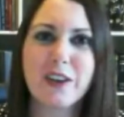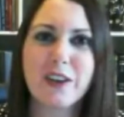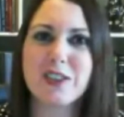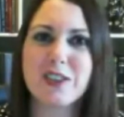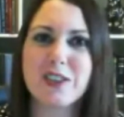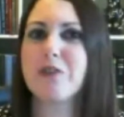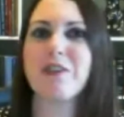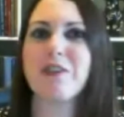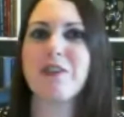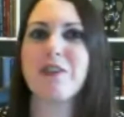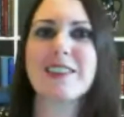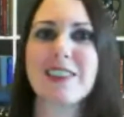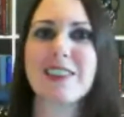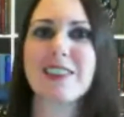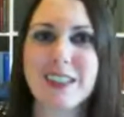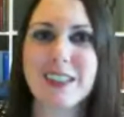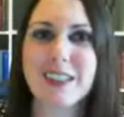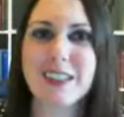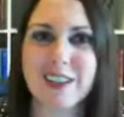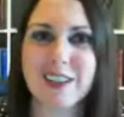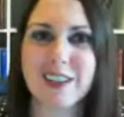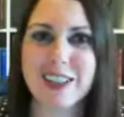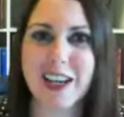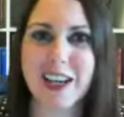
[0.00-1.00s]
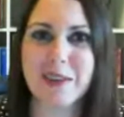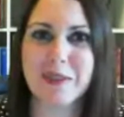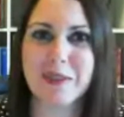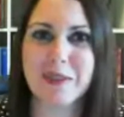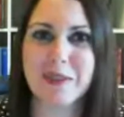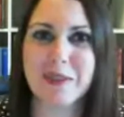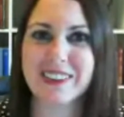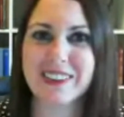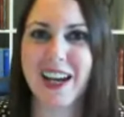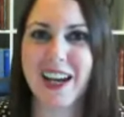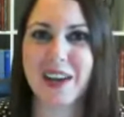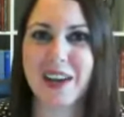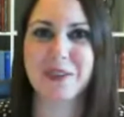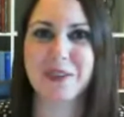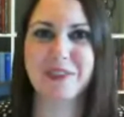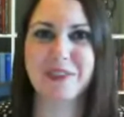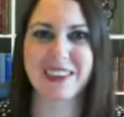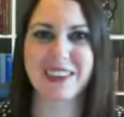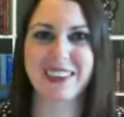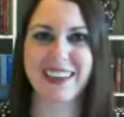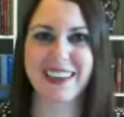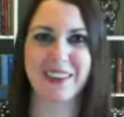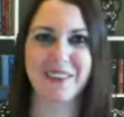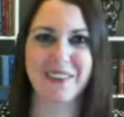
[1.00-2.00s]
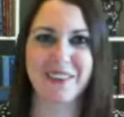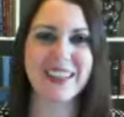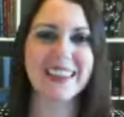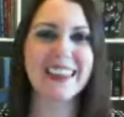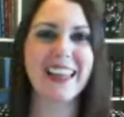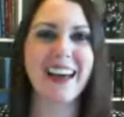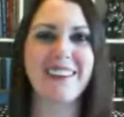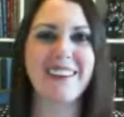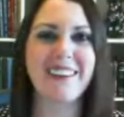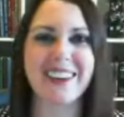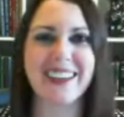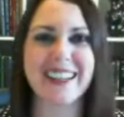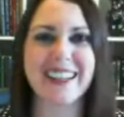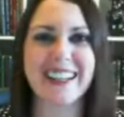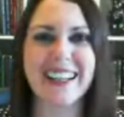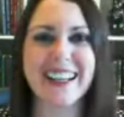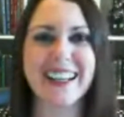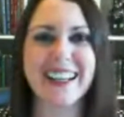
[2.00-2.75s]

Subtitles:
no fights at the dinner table type of a thing. We love it.